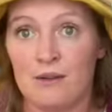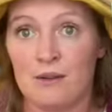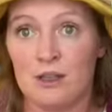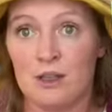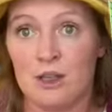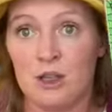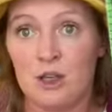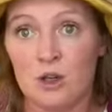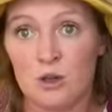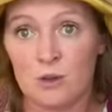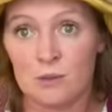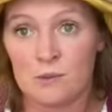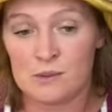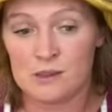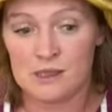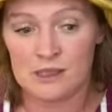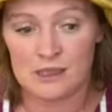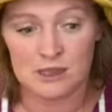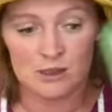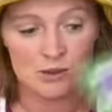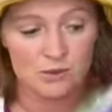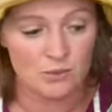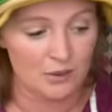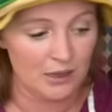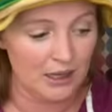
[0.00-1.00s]
cubes
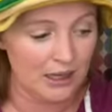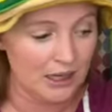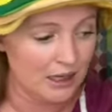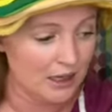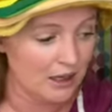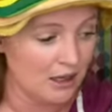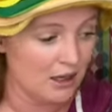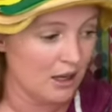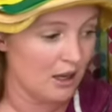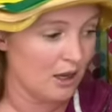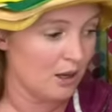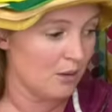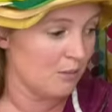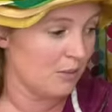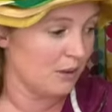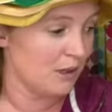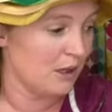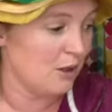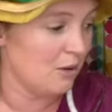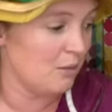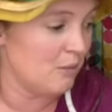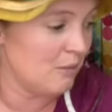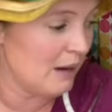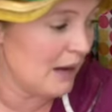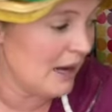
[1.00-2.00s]
this week. But
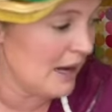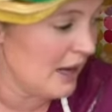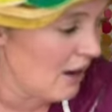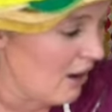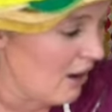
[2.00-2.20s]
you might